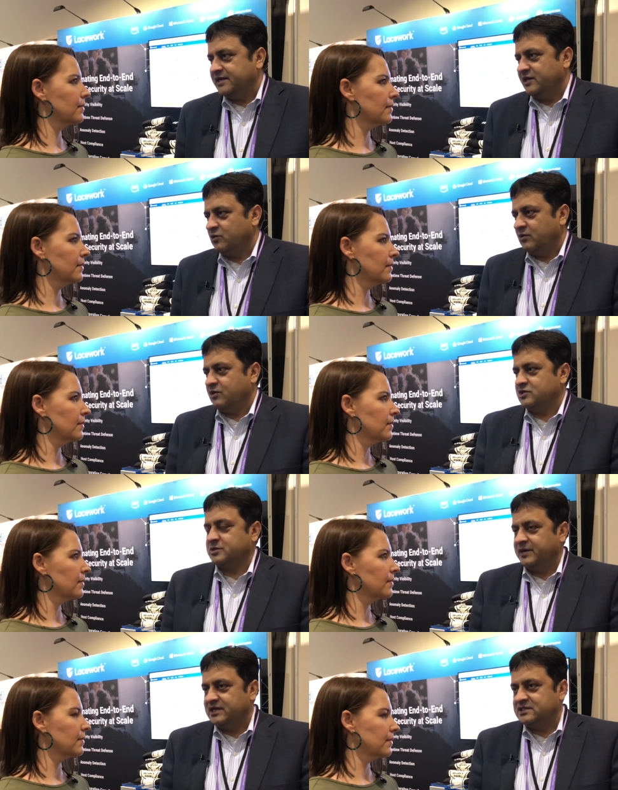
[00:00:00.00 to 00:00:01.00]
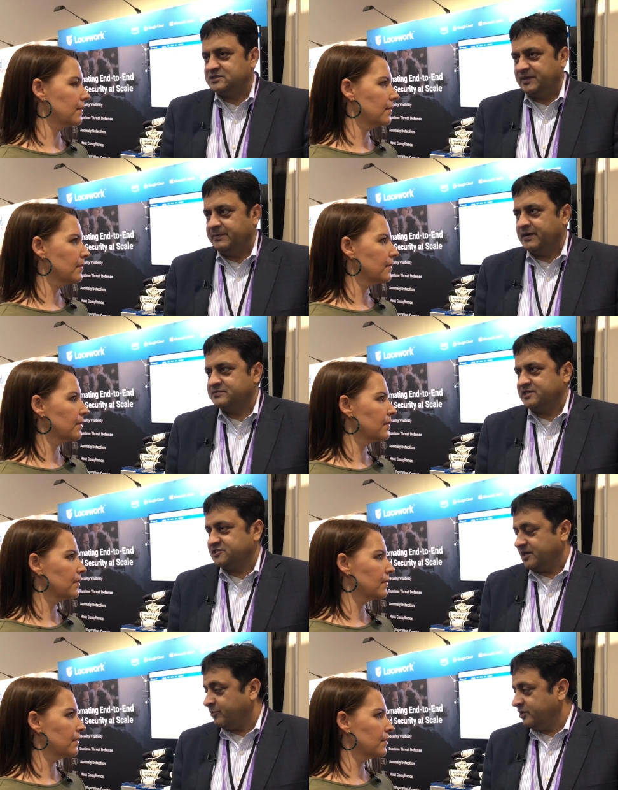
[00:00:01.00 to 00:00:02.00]
Speaker 1: IT role was to build speed bumps and
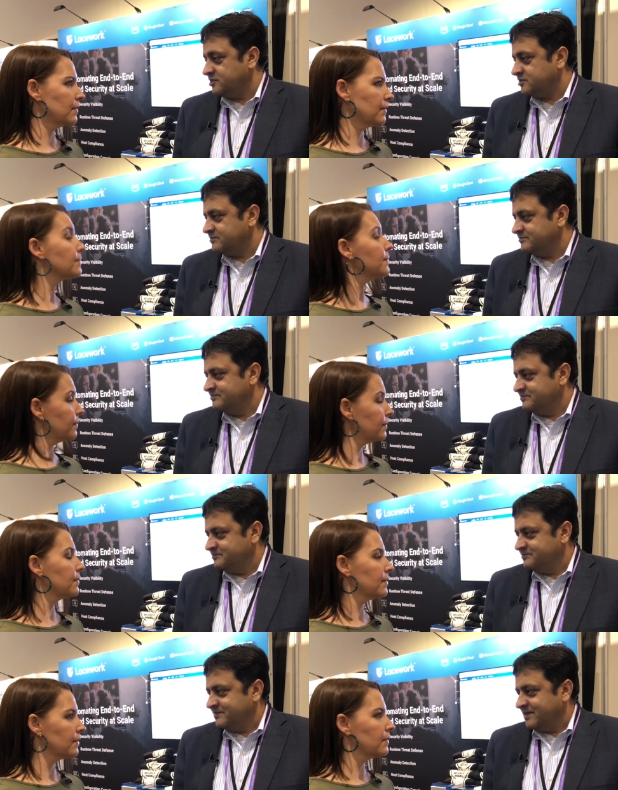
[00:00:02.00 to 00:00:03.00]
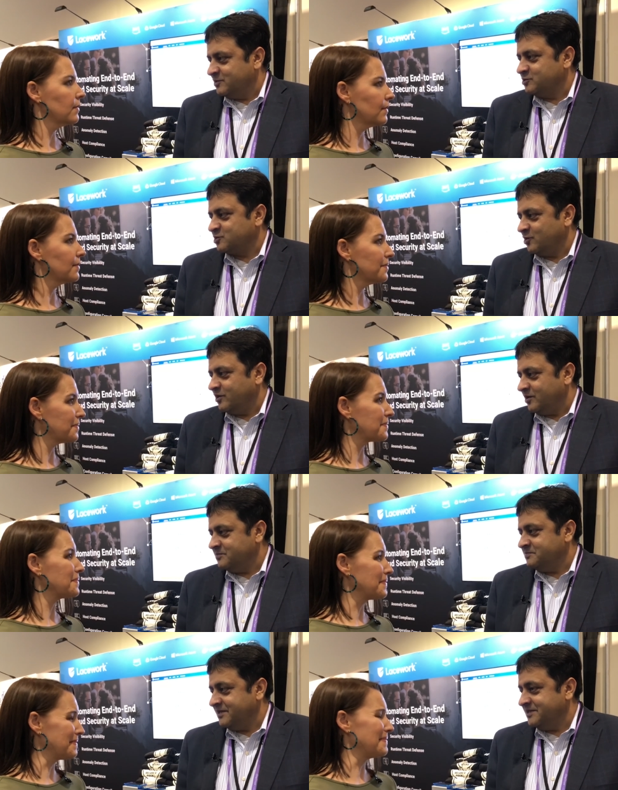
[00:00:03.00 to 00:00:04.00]
checkpoints to slow
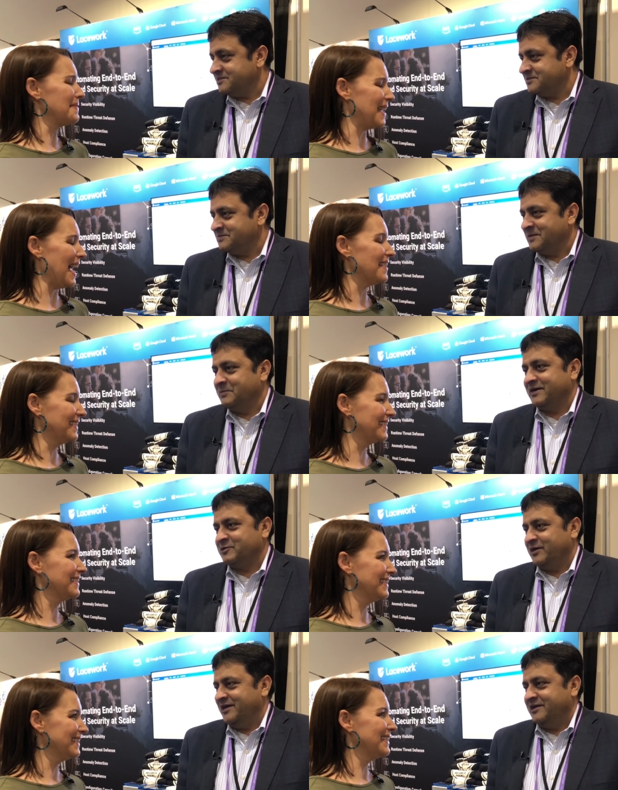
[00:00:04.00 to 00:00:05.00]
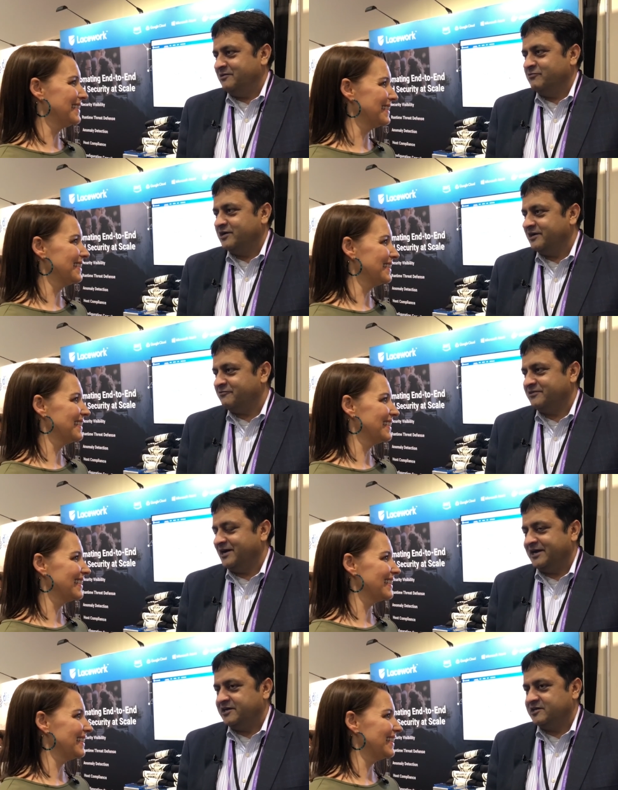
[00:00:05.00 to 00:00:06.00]
down things. Yeah. But today, the word if the
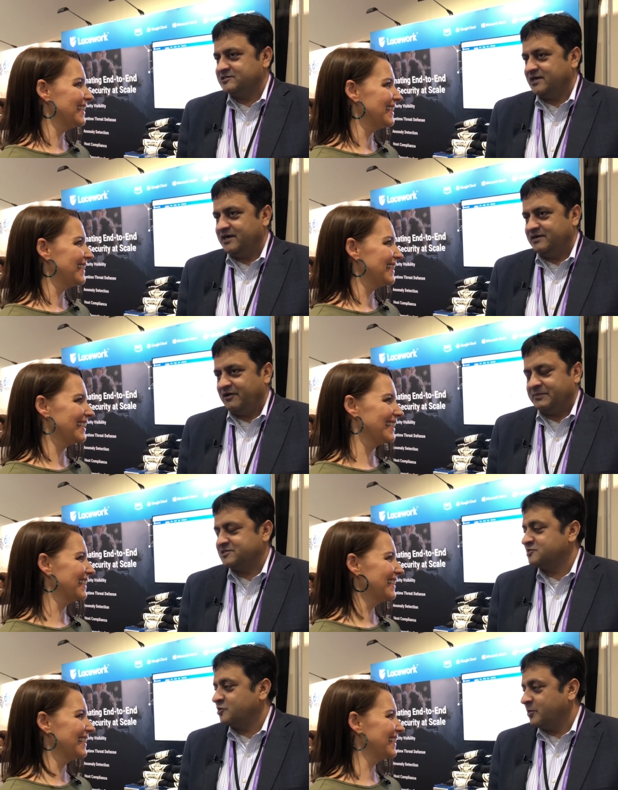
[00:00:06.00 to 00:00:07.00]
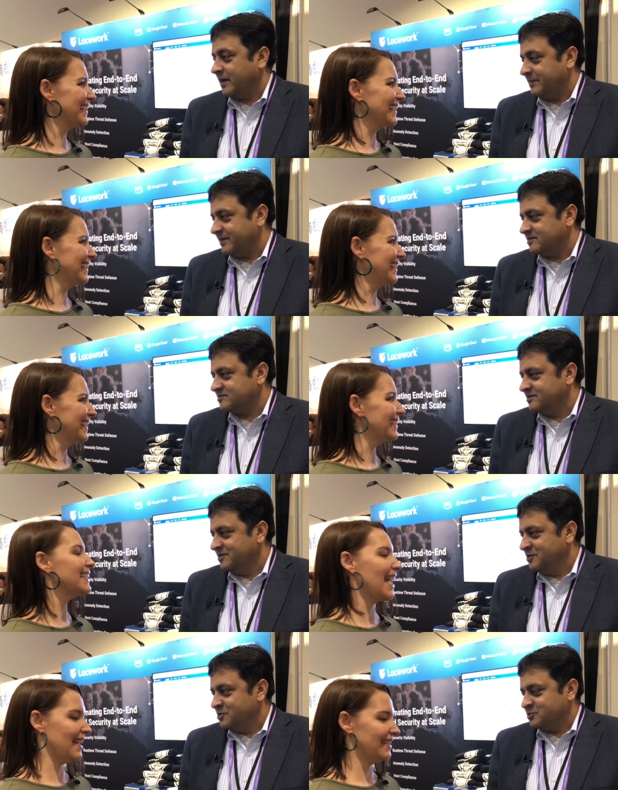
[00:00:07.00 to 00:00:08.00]
IT does that, developers is going to bypass.
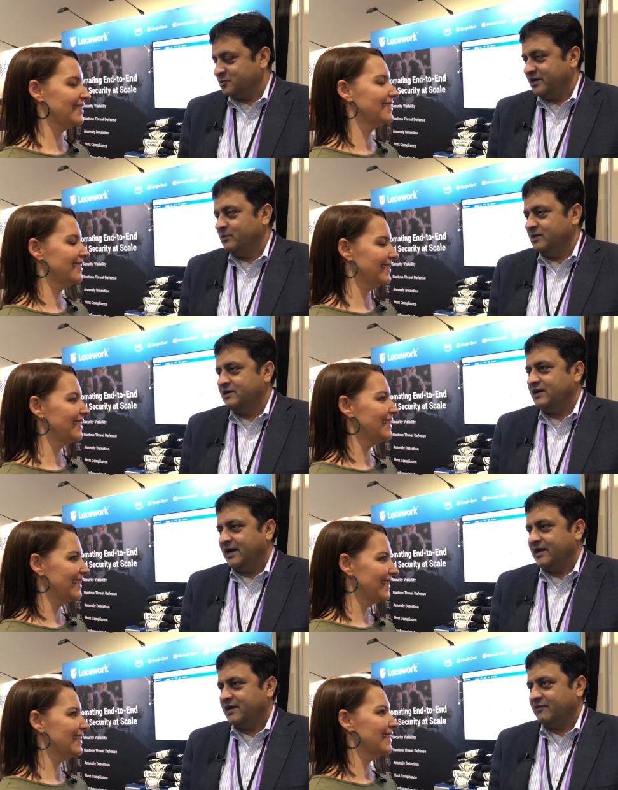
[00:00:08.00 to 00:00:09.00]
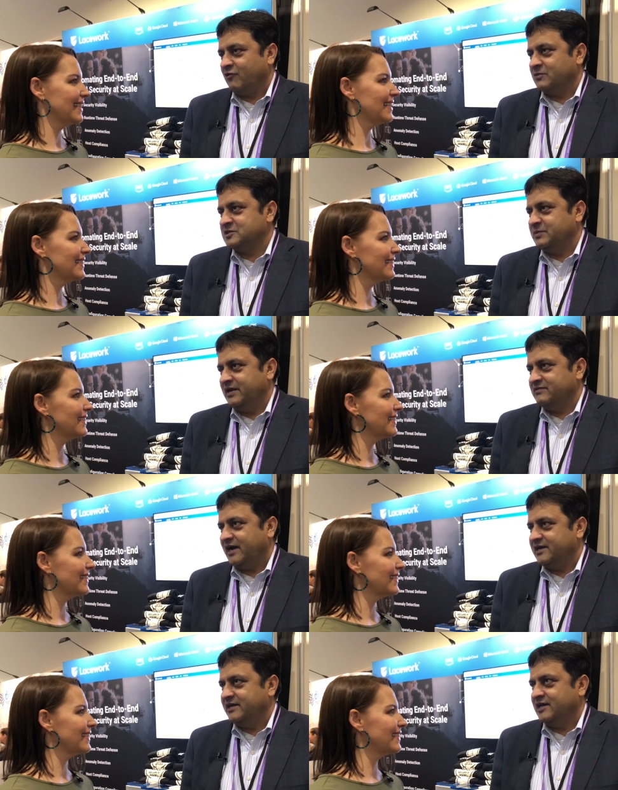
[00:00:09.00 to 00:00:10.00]
So today, word I kind of almost believe the
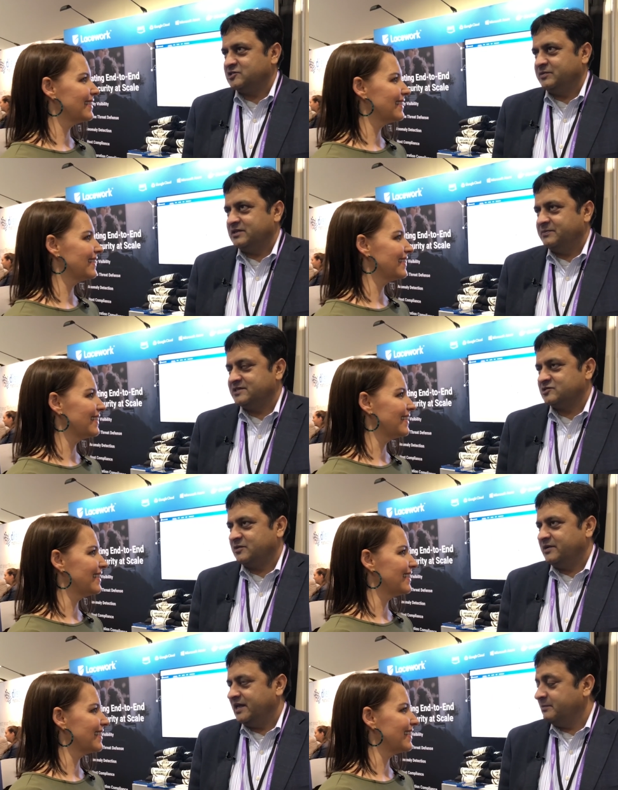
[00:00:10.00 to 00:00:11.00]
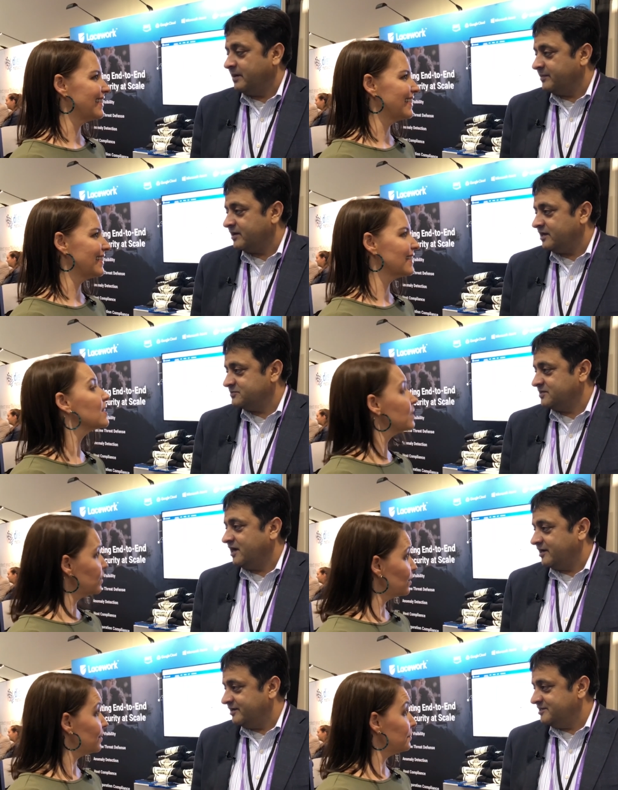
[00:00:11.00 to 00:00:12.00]
IT has to be in the business of building bumper cars with
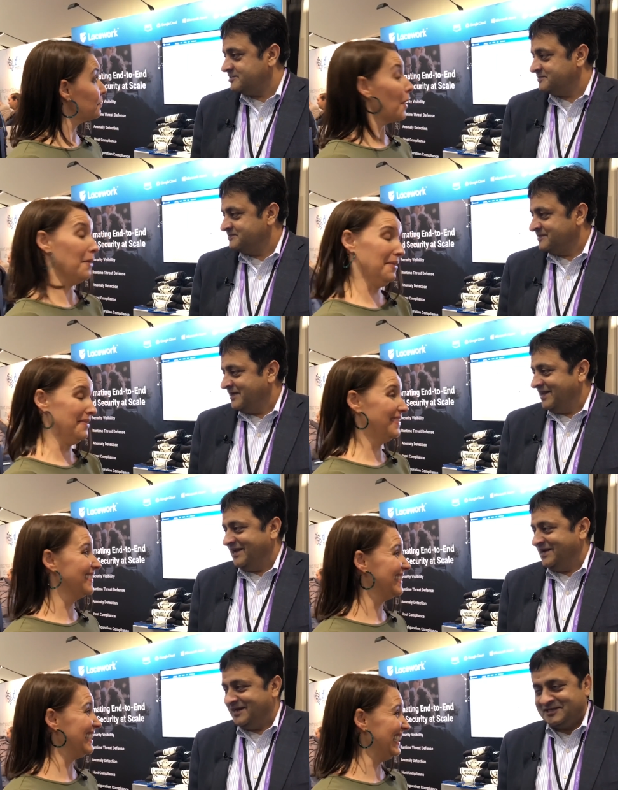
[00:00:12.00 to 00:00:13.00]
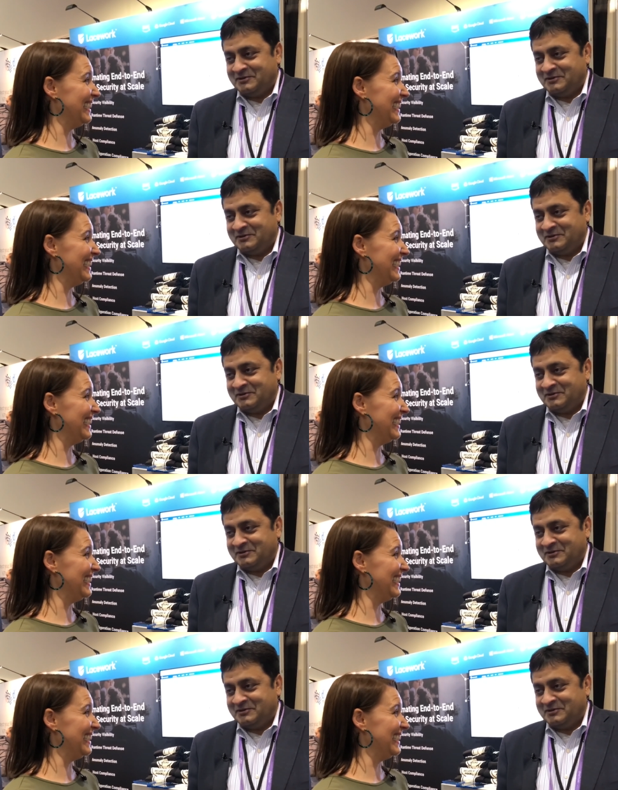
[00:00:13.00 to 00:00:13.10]
guardrails, oh. Then let the